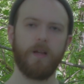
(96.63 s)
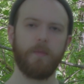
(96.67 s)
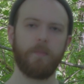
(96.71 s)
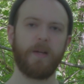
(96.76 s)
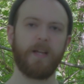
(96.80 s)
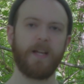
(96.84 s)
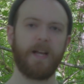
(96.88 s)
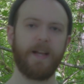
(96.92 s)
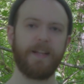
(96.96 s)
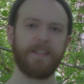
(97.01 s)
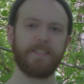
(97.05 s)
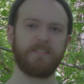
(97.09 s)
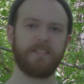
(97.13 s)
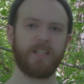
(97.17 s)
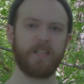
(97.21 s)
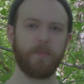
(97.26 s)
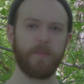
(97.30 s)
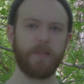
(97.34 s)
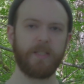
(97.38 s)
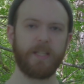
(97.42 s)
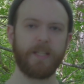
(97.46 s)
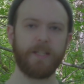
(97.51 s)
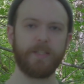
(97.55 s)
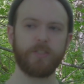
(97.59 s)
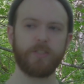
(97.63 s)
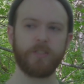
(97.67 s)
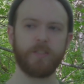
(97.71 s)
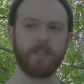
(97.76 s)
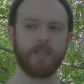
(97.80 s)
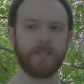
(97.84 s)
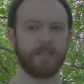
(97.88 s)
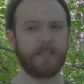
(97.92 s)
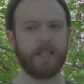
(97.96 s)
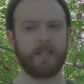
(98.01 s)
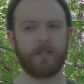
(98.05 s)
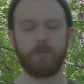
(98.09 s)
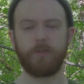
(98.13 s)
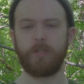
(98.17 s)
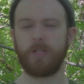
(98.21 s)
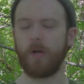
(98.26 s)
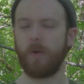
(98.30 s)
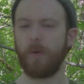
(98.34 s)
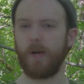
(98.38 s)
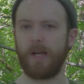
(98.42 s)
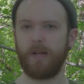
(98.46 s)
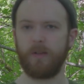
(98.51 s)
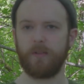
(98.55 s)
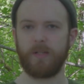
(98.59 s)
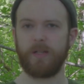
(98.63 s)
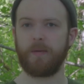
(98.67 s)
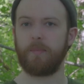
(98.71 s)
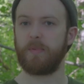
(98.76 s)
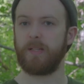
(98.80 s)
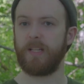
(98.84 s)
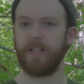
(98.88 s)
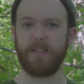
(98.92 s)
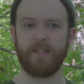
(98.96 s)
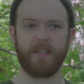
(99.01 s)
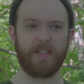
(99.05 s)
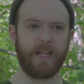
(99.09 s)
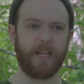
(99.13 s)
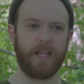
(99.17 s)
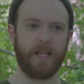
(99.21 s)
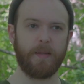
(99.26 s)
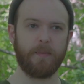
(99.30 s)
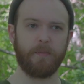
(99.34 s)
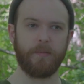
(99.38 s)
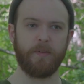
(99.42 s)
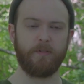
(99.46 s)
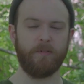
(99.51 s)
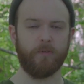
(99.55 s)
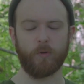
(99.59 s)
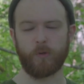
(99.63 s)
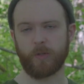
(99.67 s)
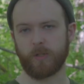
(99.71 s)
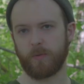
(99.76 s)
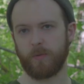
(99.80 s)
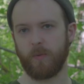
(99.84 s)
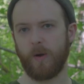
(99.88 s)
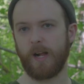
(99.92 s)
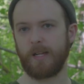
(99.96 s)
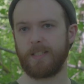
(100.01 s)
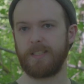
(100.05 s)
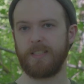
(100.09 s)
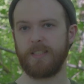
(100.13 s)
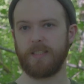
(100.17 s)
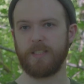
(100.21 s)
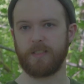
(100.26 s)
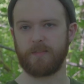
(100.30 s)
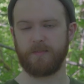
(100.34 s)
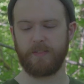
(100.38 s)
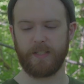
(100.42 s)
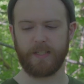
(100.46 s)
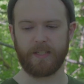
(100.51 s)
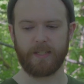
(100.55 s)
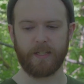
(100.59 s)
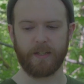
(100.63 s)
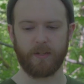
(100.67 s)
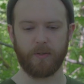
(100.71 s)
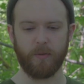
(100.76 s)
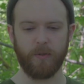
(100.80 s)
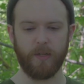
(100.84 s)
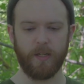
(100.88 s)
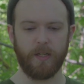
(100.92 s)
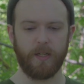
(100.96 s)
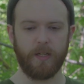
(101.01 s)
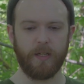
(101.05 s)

My highest recommendation is that you go out and play the game before watching this video.